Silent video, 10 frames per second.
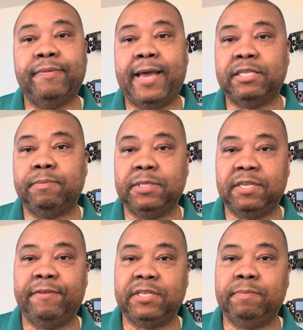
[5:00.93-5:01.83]
that
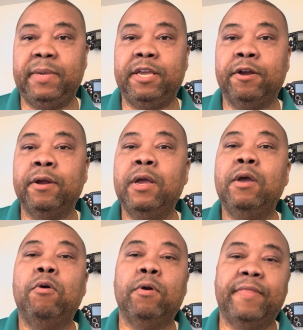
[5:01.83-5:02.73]
specific speaker,
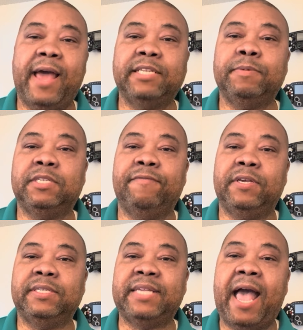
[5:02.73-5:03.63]
or that specific
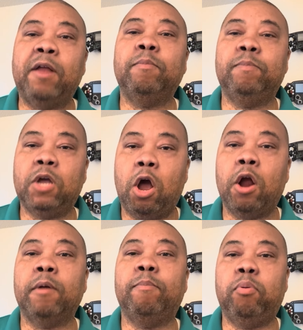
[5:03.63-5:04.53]
sound
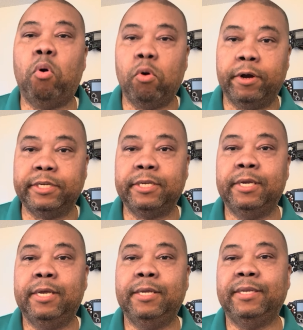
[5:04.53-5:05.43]
card port,
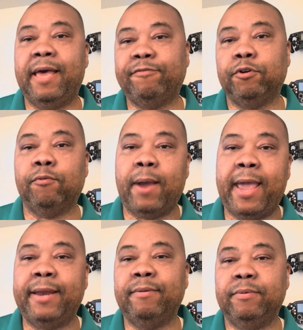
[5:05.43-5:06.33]
left or
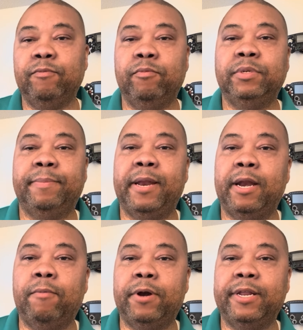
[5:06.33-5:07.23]
right, depending
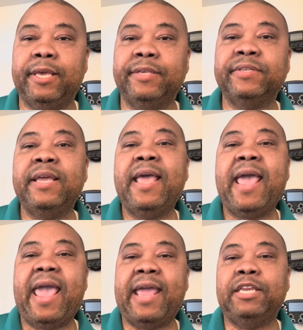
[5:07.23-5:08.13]
on what it is.
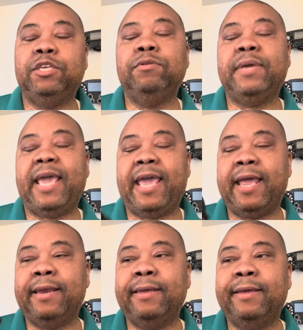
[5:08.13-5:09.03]
And you
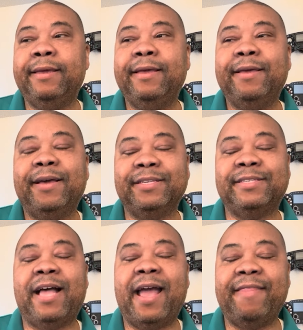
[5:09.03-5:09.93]
can
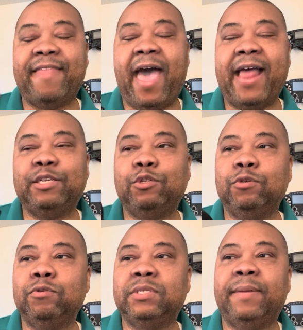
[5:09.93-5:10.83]
assign that
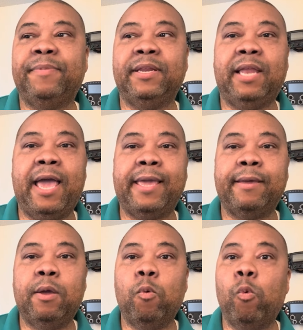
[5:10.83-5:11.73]
to something like
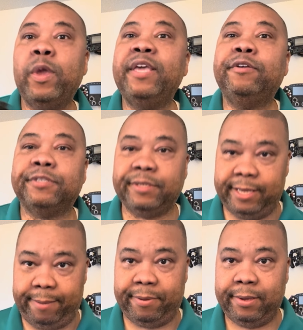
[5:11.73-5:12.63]
wheel slip.